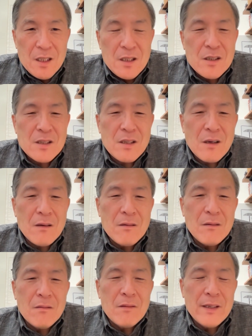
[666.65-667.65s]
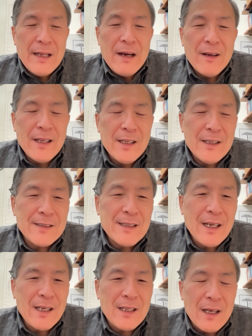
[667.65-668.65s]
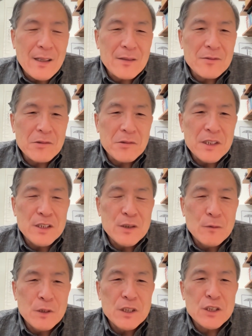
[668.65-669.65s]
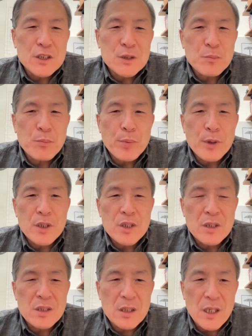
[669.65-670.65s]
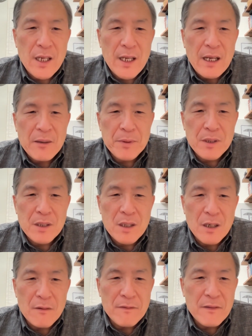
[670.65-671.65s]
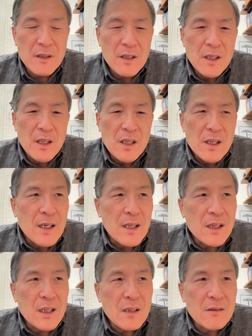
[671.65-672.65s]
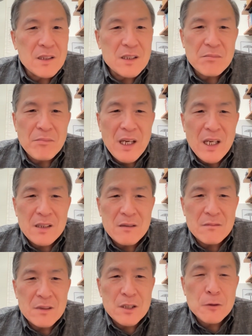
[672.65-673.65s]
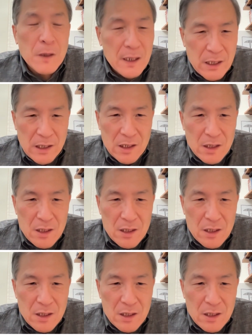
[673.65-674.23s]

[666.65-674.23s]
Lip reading: So without any data, we just purchased a copy of, I think it was Madden 20.